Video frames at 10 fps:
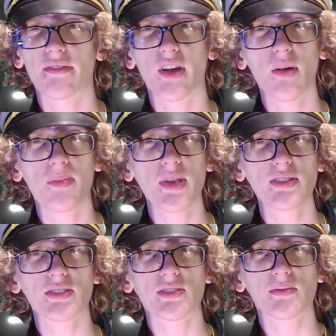
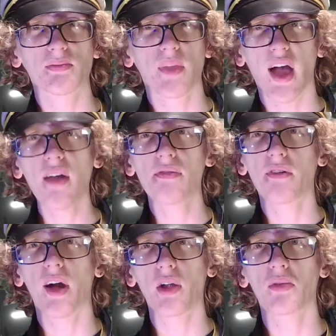Compass? I'm
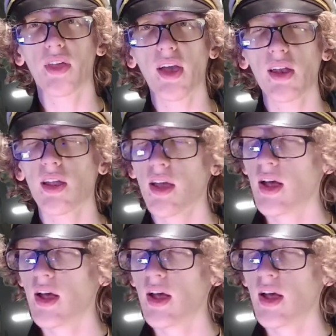fine with that.